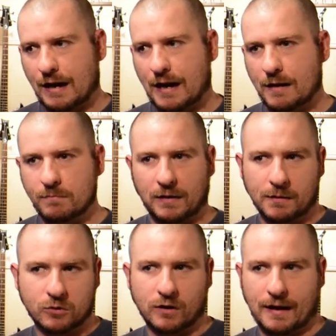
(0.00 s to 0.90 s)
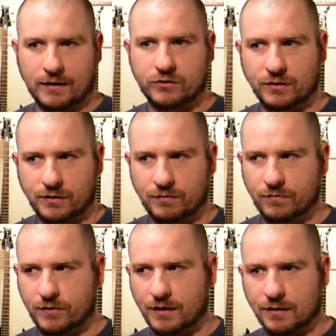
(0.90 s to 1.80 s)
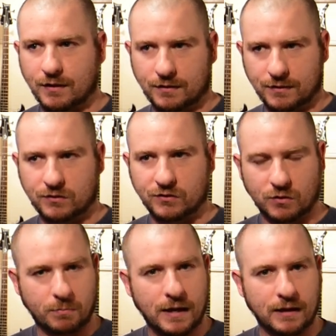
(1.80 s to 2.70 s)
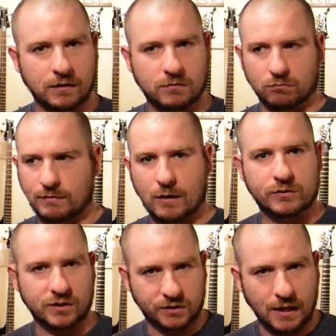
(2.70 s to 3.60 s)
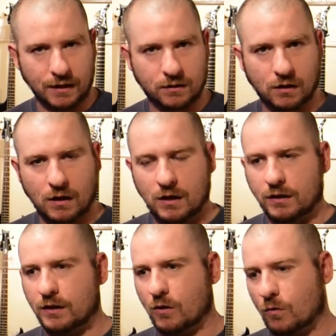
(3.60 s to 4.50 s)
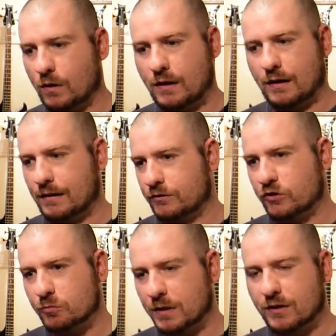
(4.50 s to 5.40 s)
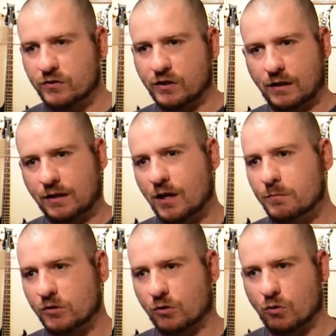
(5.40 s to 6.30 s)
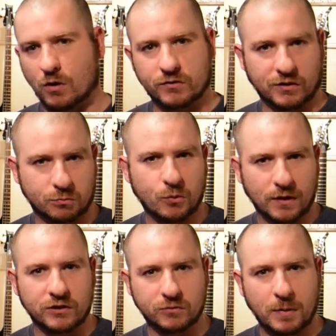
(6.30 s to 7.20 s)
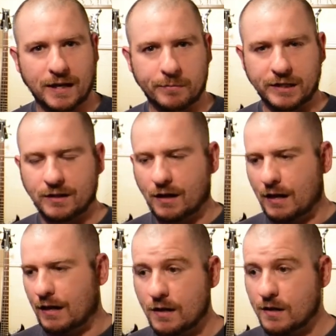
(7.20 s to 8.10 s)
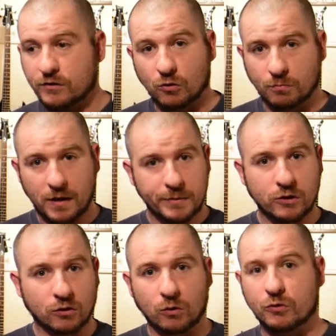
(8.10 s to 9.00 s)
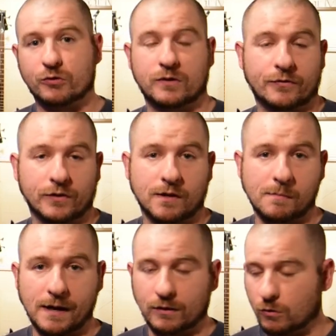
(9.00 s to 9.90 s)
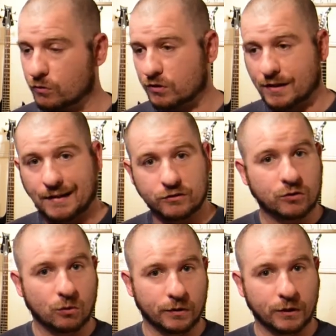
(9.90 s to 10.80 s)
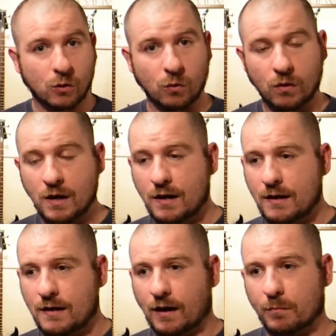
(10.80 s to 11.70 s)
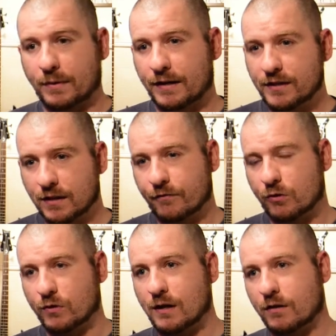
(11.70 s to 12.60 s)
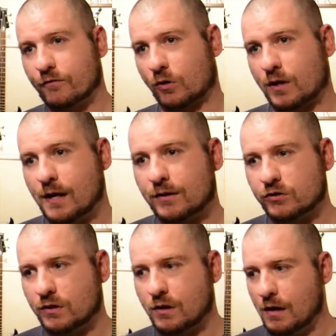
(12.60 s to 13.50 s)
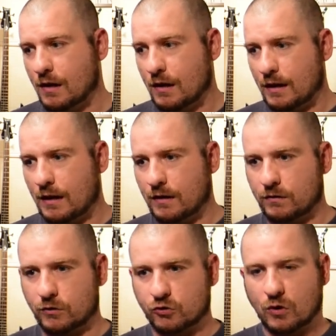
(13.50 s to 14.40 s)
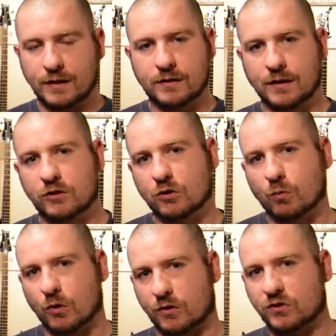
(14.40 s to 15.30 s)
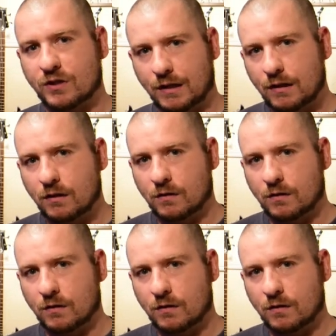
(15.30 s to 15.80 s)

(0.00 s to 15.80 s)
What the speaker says: I'm going to actually think that this is a bad route to take, you know, just because it comes across as pretty spammy. So maybe your goals are different than my goals, and that's totally cool. But I think if you're there for connection and trying to get your work seen,